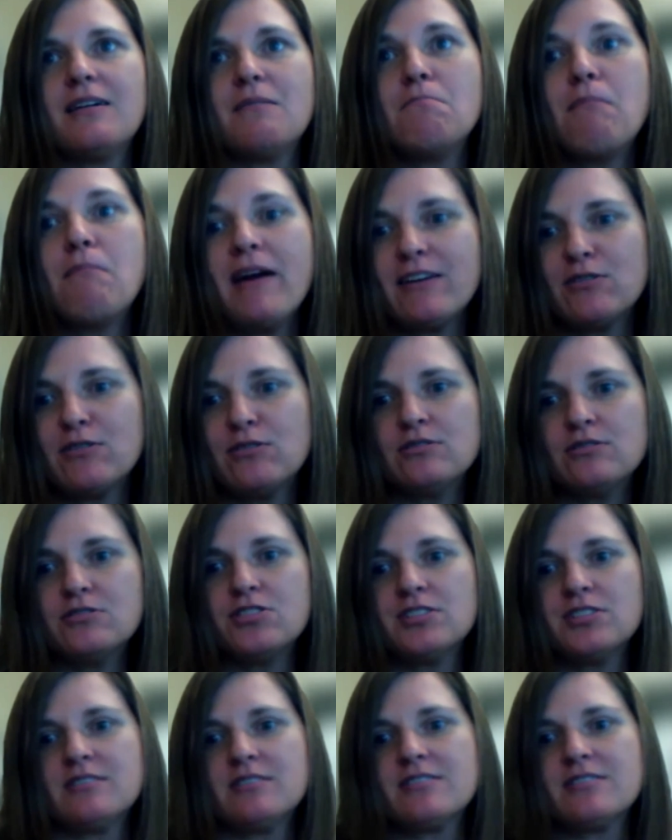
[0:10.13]
Michael
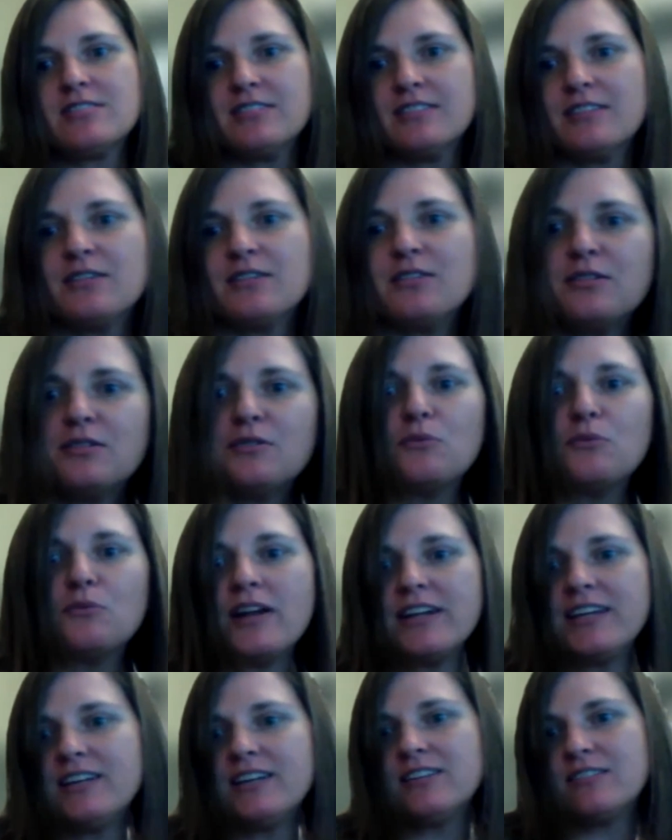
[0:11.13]
just to
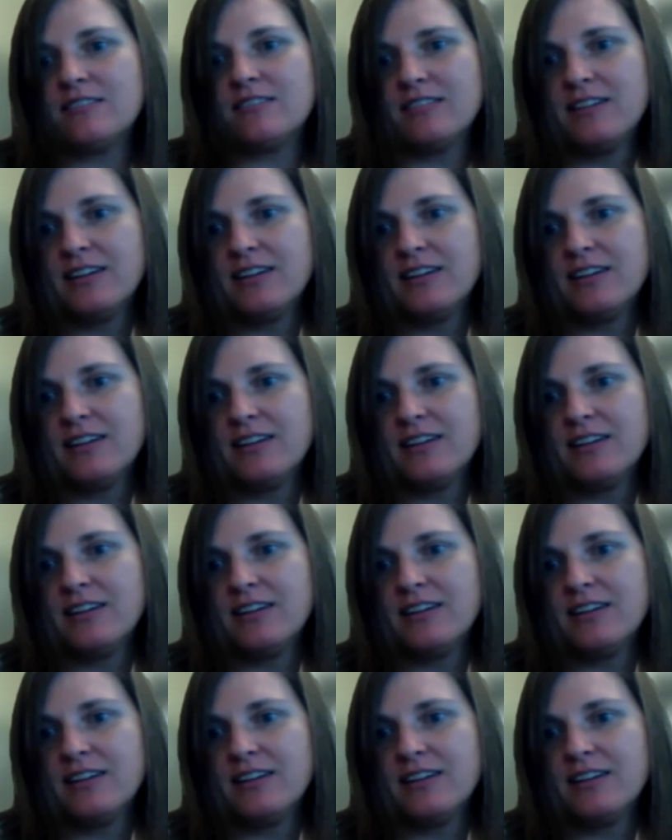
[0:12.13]
run it.